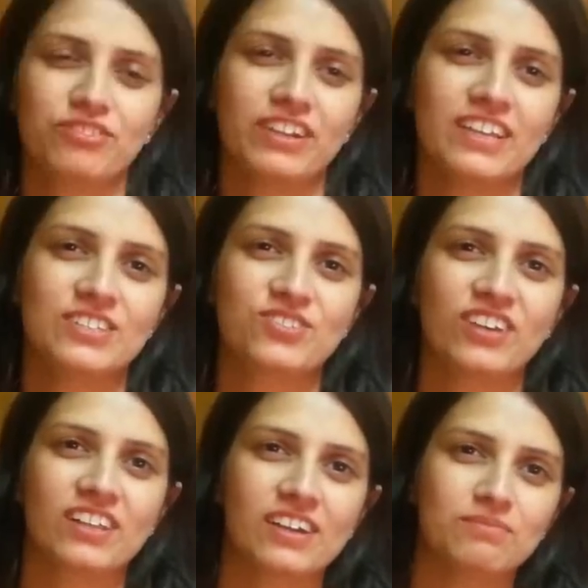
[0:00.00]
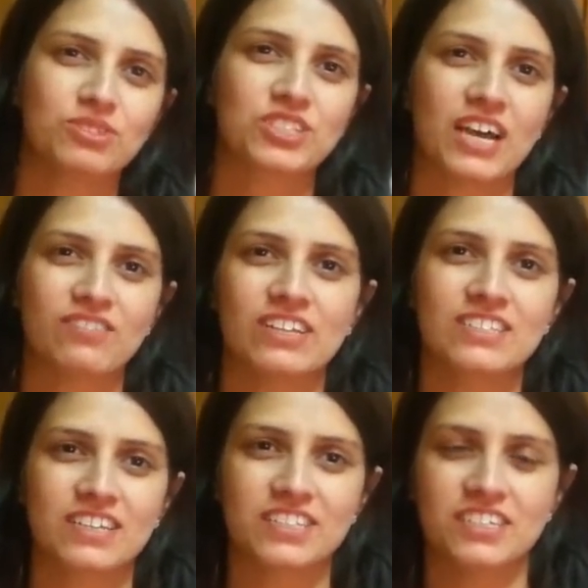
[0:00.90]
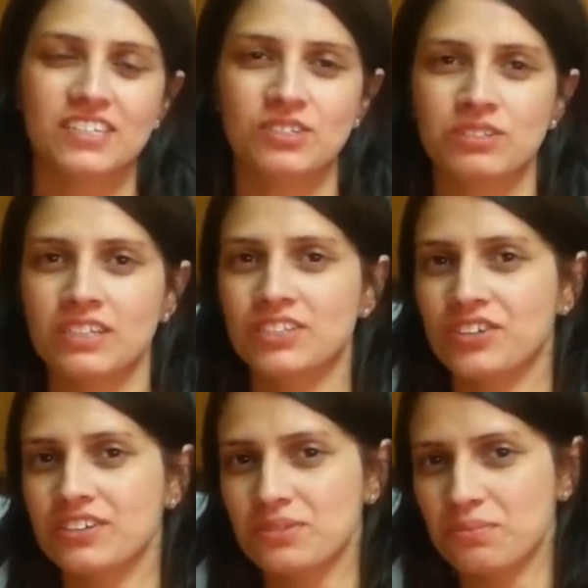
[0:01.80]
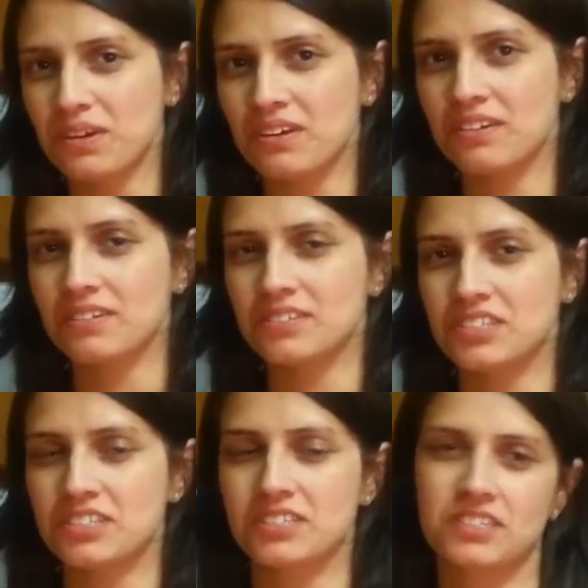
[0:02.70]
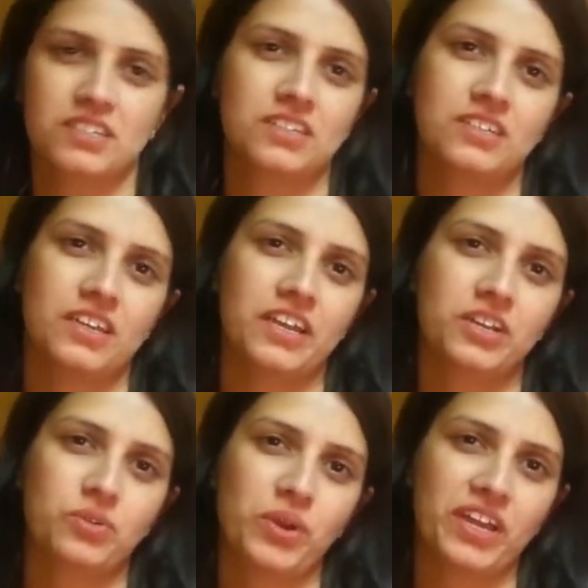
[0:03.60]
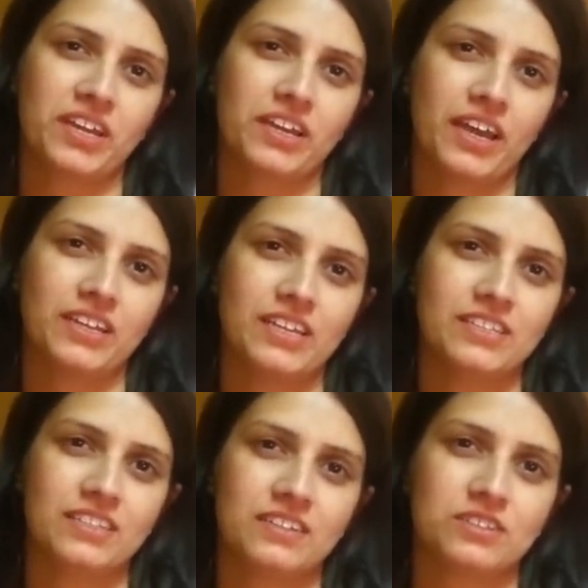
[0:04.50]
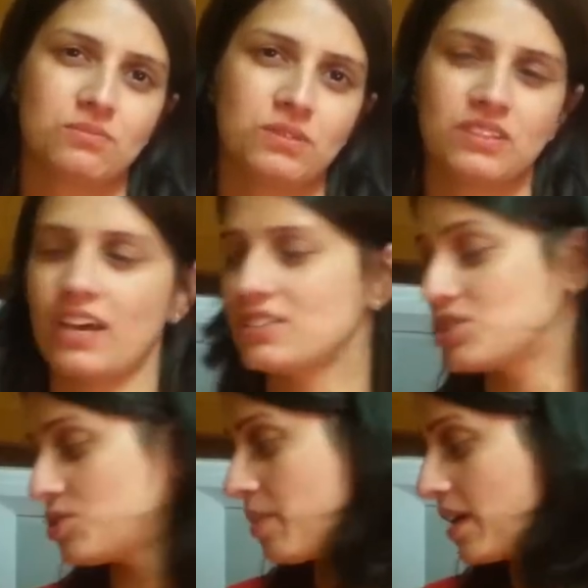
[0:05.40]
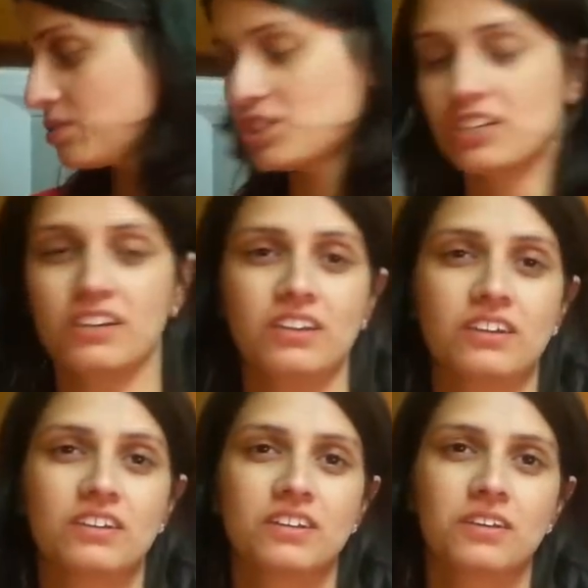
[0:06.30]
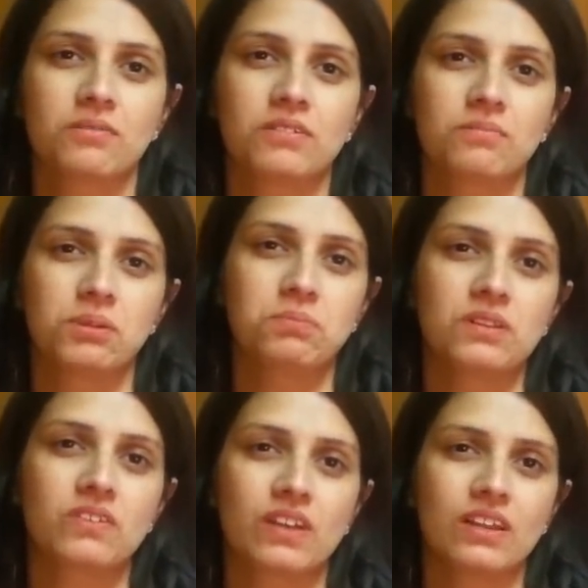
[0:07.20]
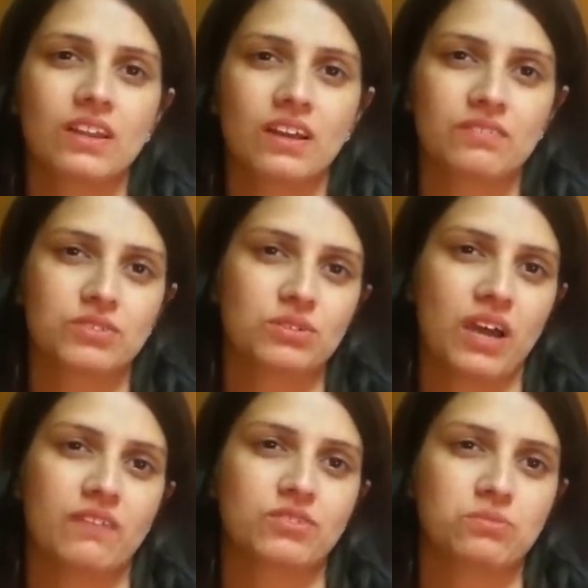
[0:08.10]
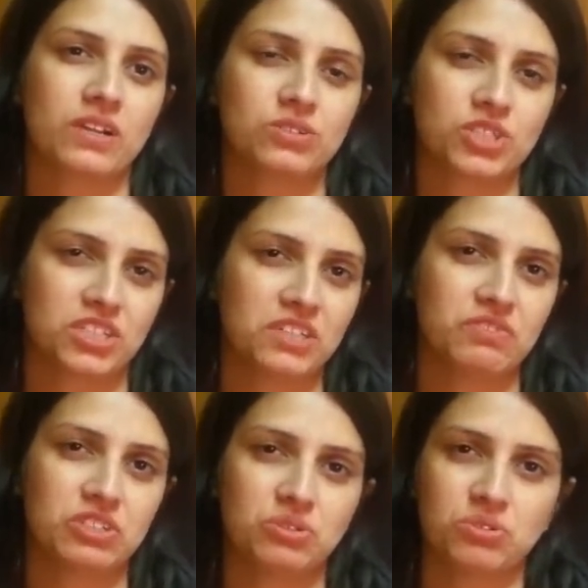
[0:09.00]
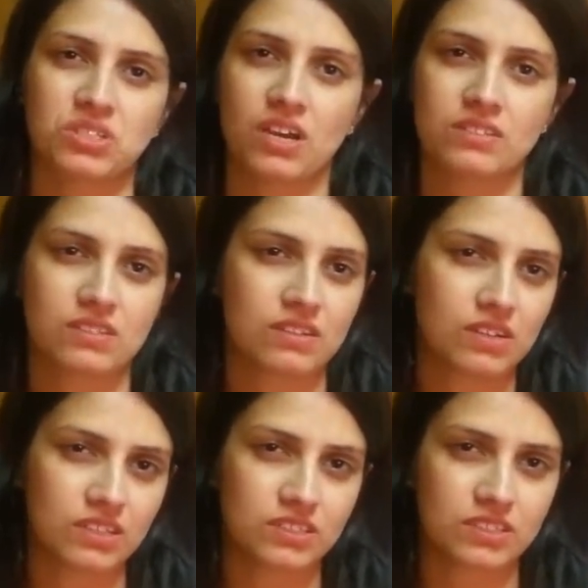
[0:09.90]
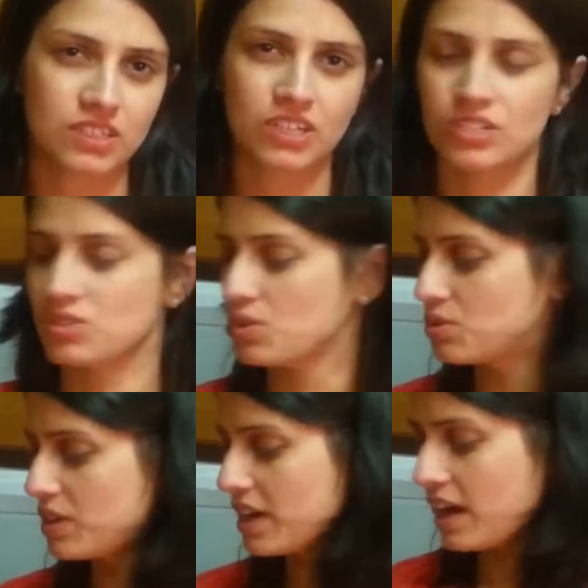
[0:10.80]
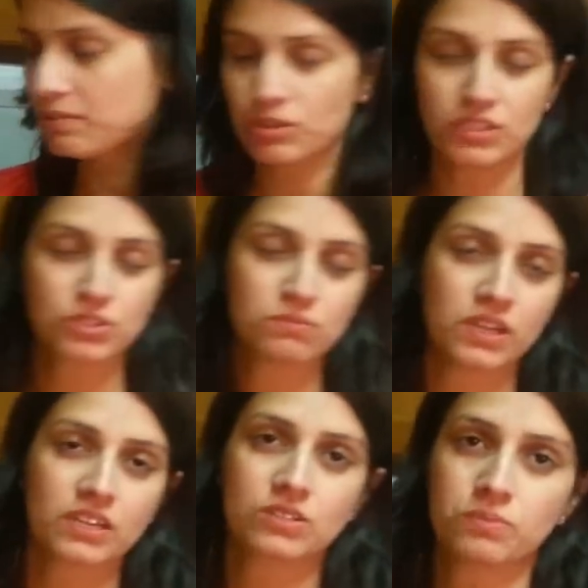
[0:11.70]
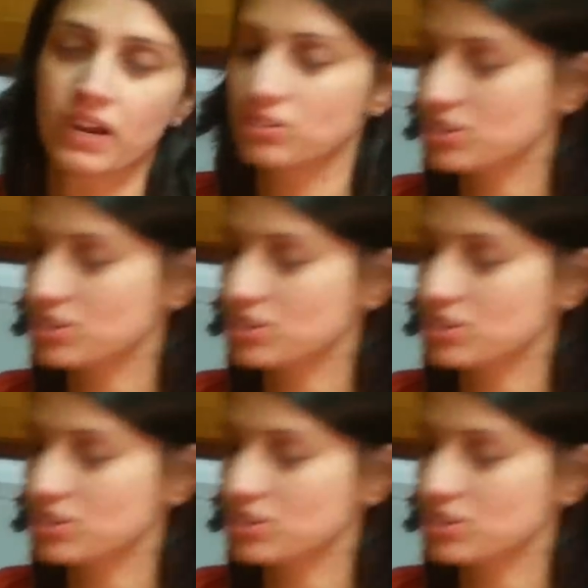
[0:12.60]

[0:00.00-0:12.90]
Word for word: friends, welcome to Chawla's Kitchen. Today's recipe is a quick and easy recipe, that's tomato chutney. People really love to have tomato chutney with dosas, idlis. So today I'm going to make tomato